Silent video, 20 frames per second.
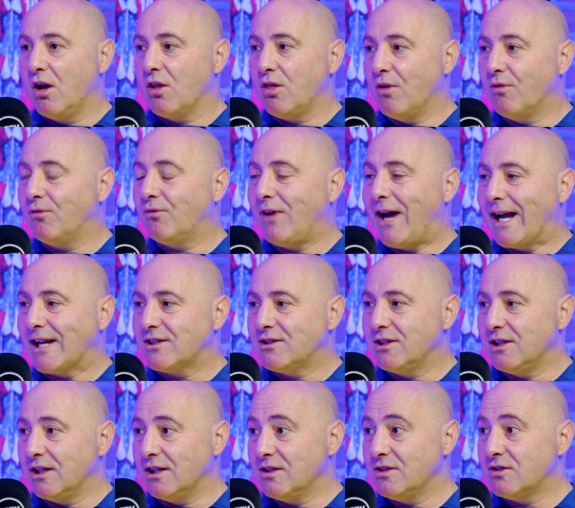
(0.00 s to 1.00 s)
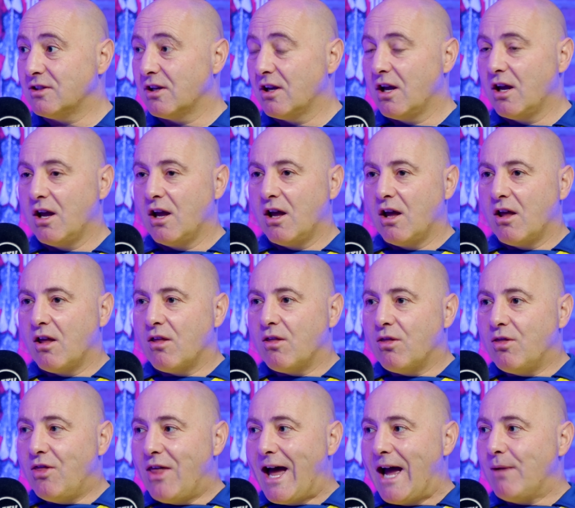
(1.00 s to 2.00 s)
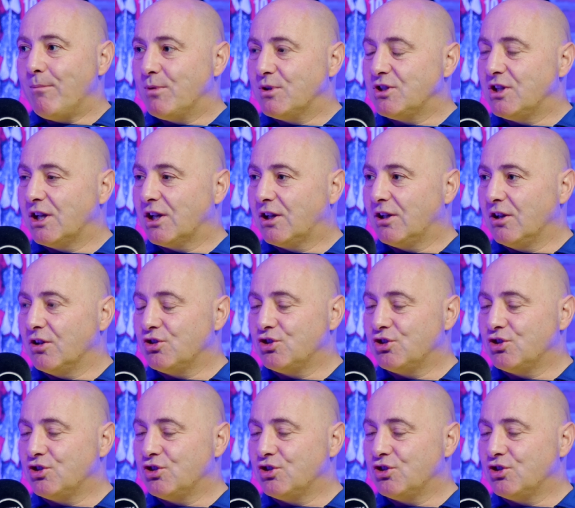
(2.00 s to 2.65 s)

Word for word: The fact is that particular